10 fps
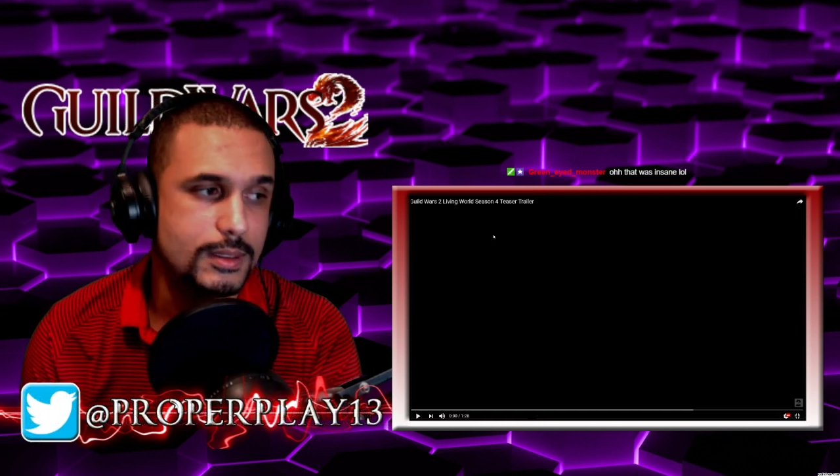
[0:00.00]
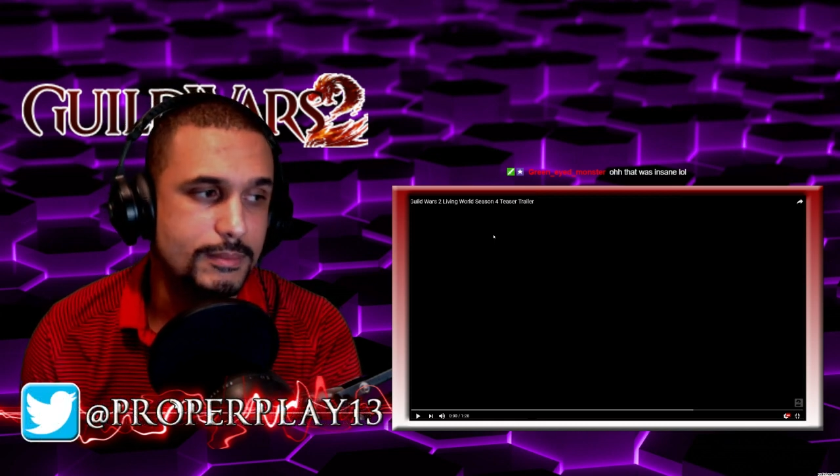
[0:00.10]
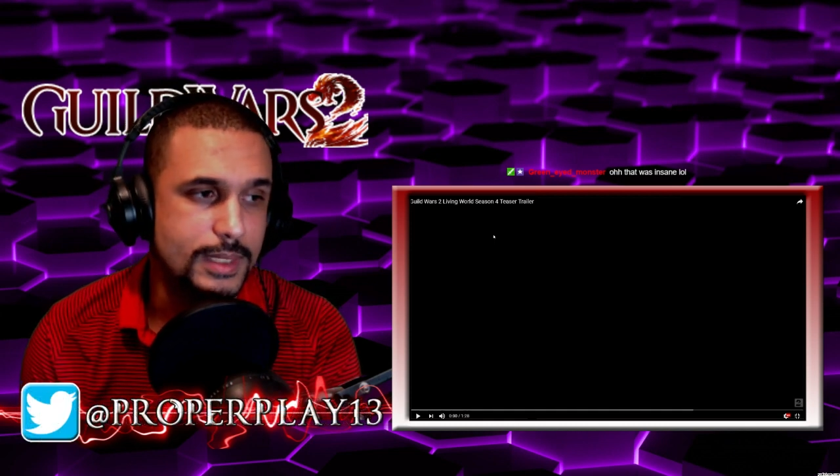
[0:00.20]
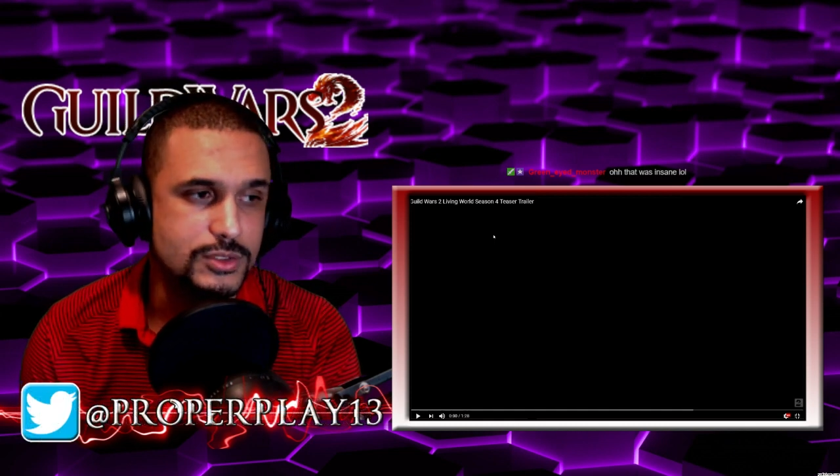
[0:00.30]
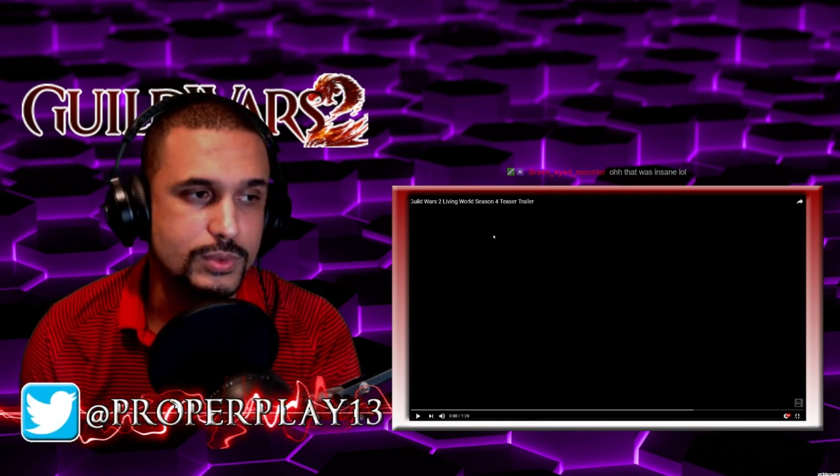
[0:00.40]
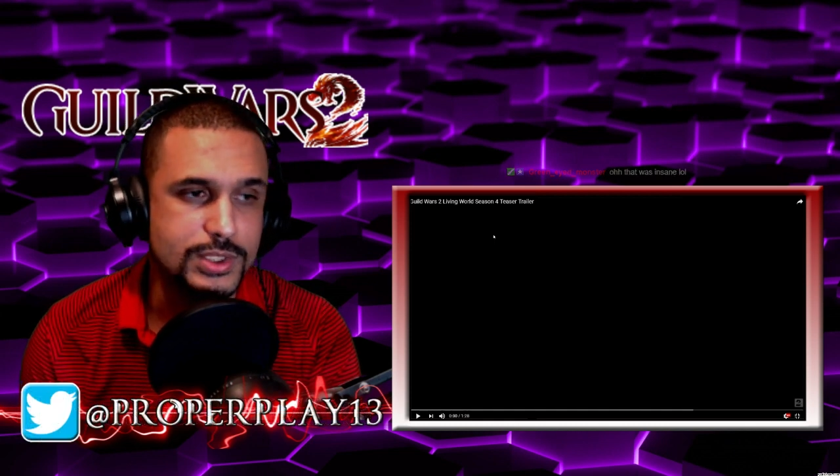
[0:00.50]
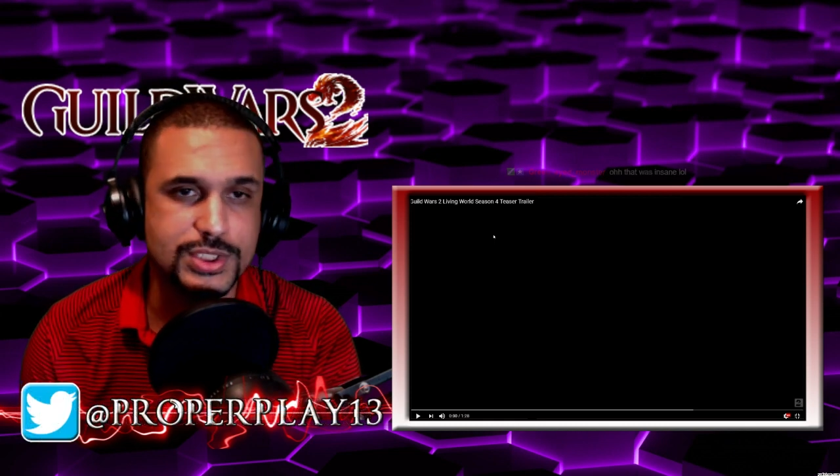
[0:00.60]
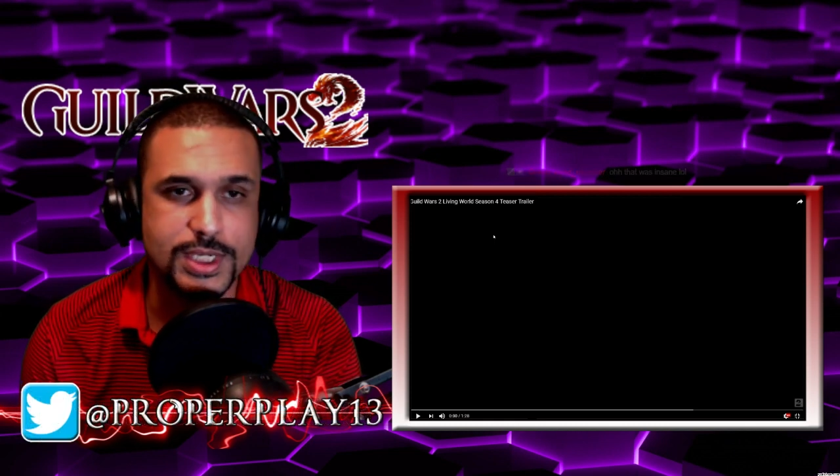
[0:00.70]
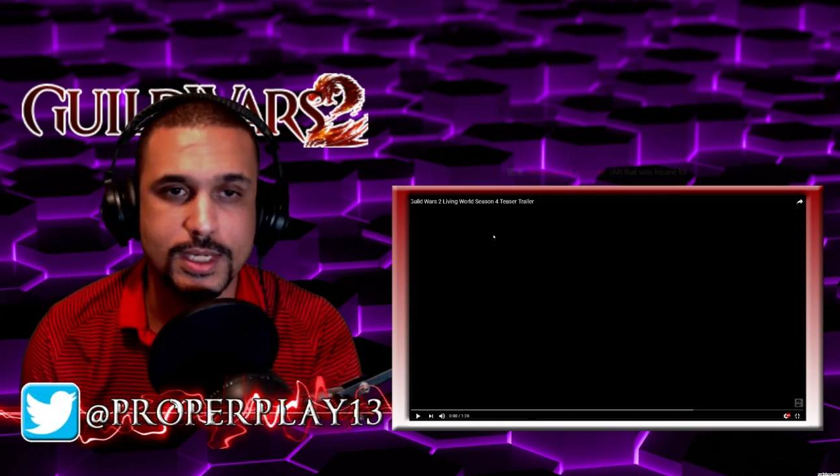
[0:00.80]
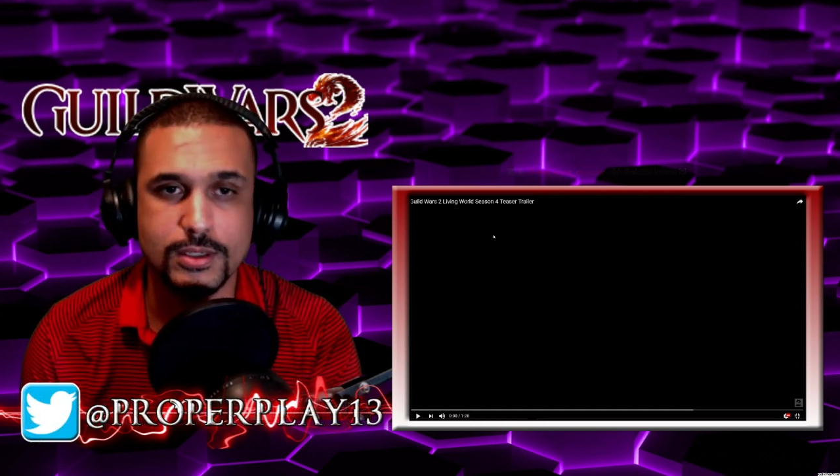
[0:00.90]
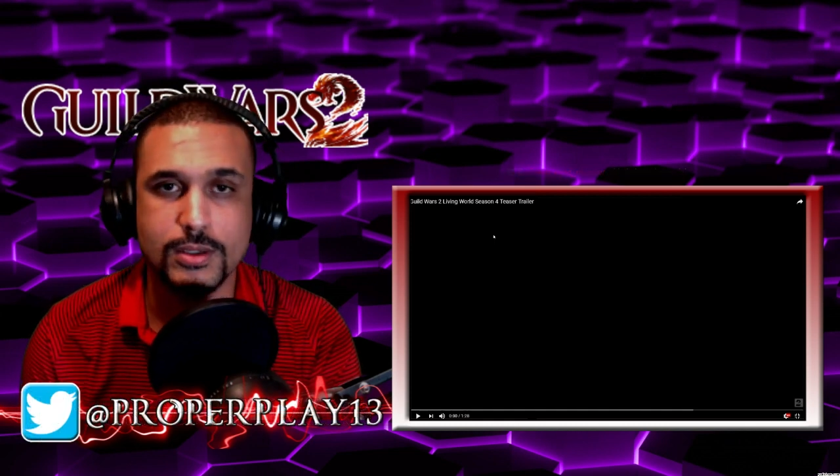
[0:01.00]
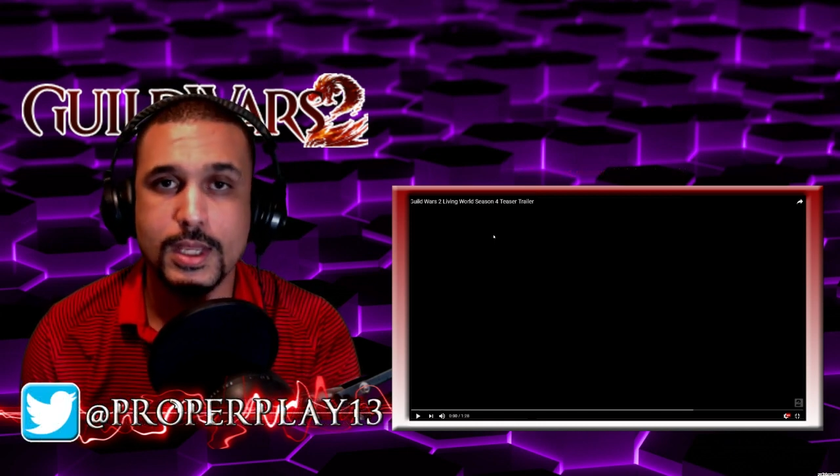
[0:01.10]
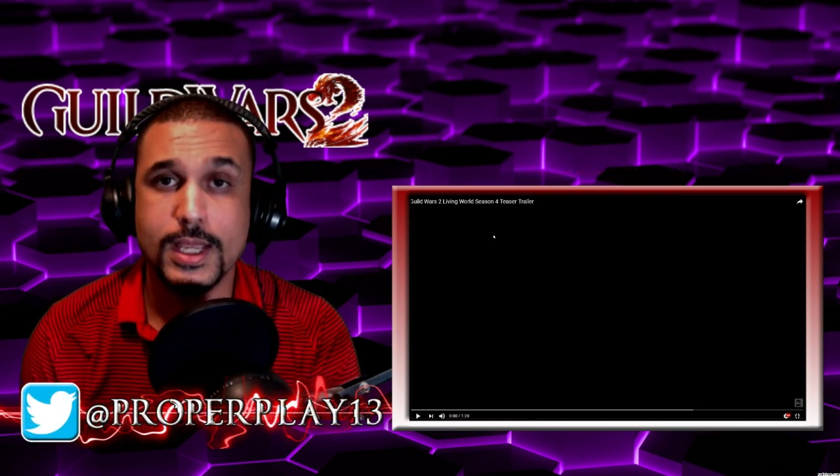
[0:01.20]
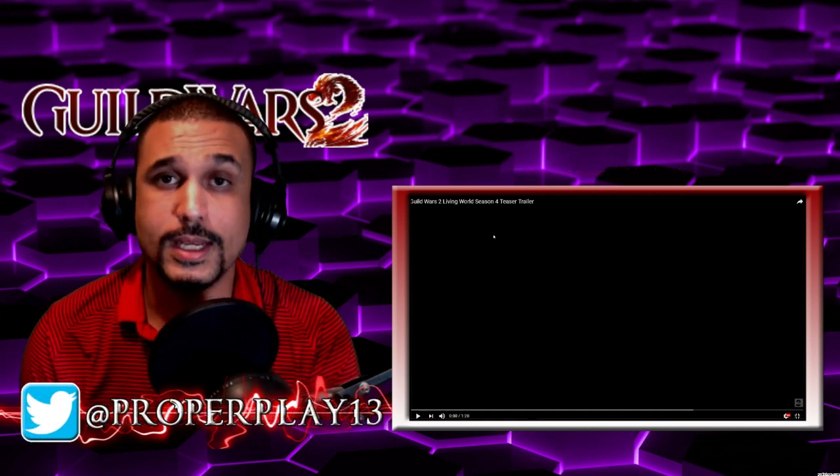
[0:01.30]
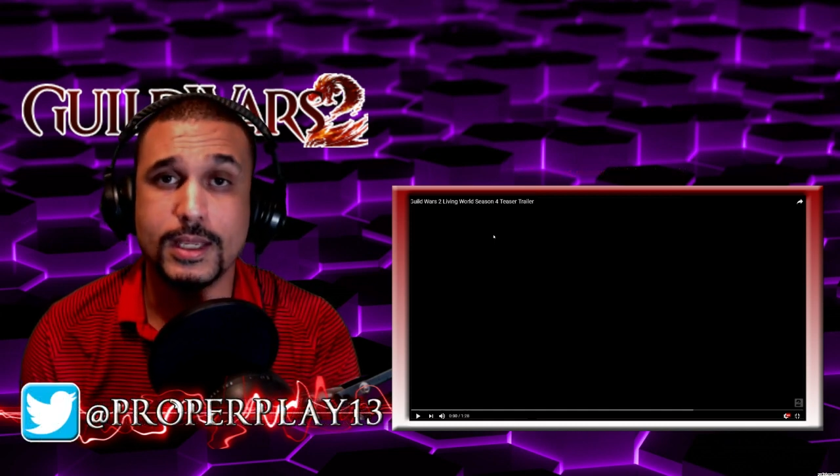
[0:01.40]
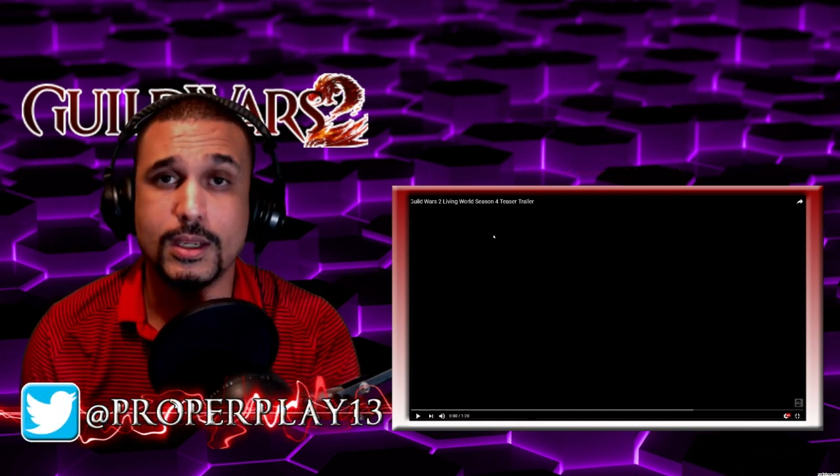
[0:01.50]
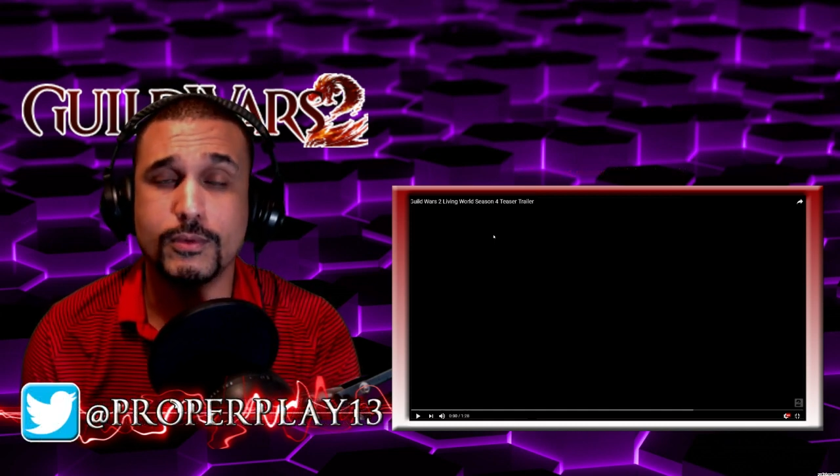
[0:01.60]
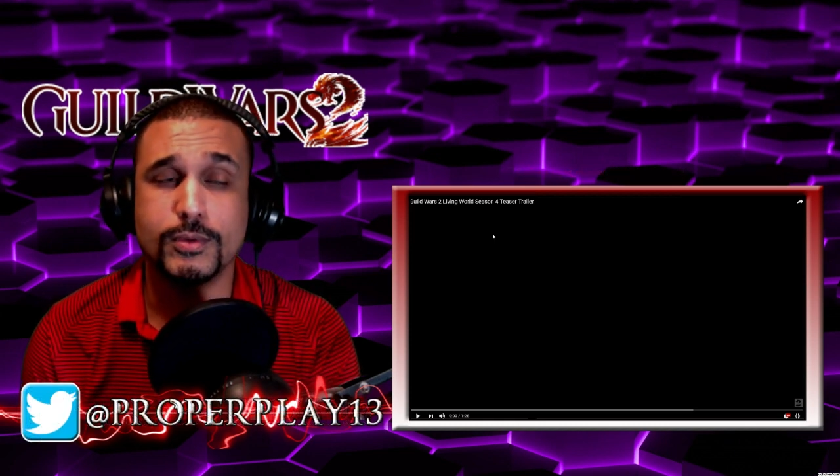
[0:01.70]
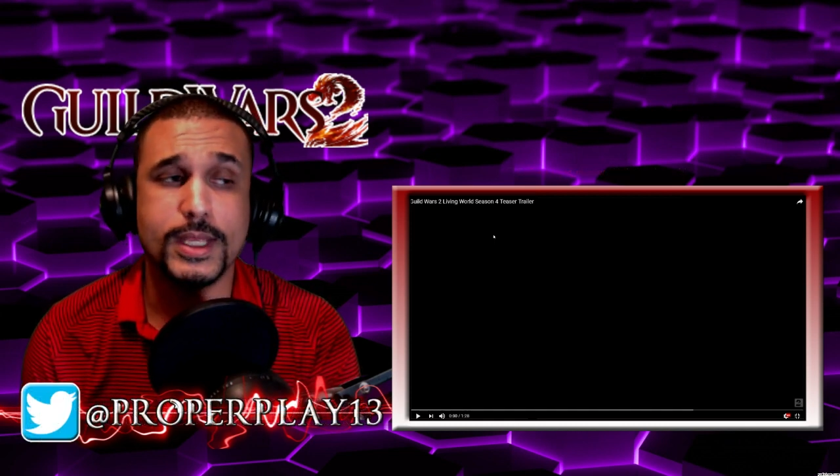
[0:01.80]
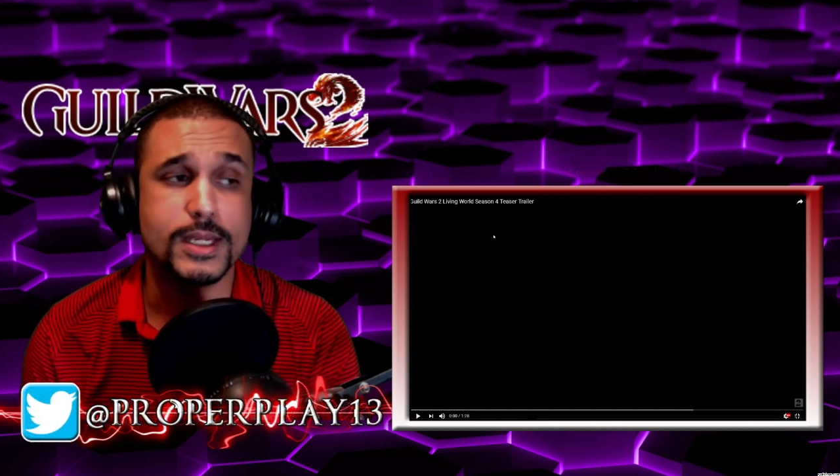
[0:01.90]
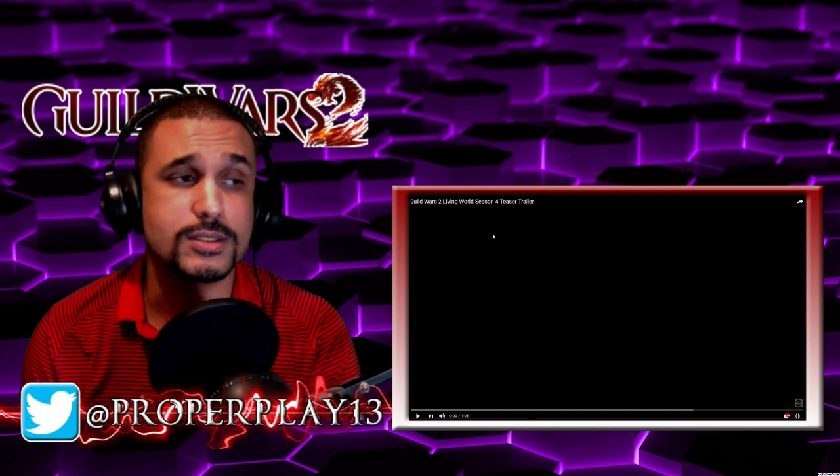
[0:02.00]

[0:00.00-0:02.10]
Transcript: my Twitch channel, and then go from there.